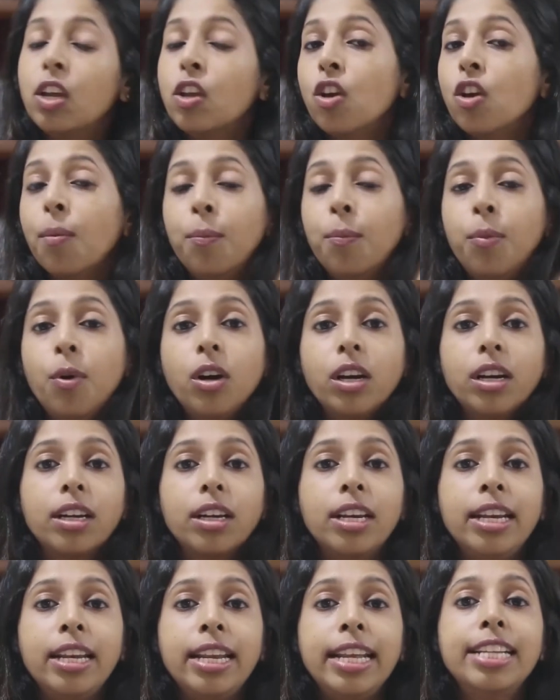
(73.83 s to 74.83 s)
your book
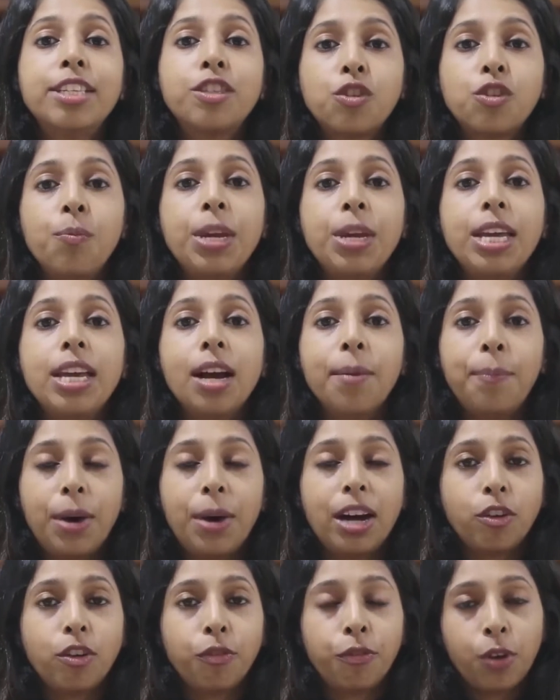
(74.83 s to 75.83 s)
needs to be a
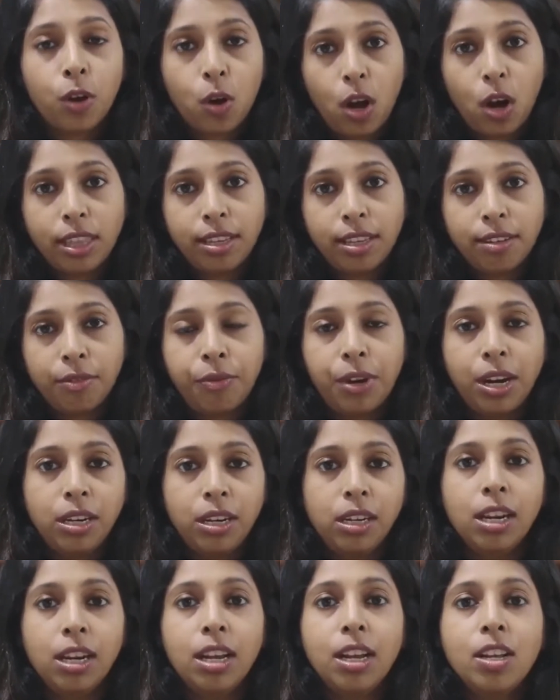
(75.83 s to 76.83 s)
part of your author
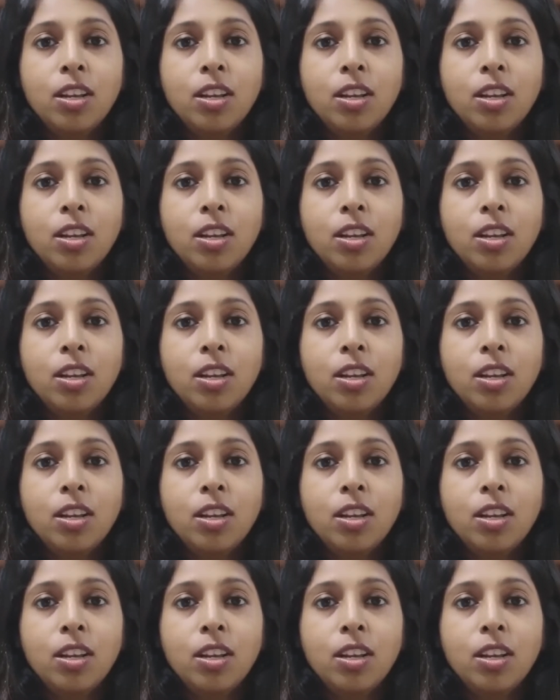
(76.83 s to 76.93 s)
funnel.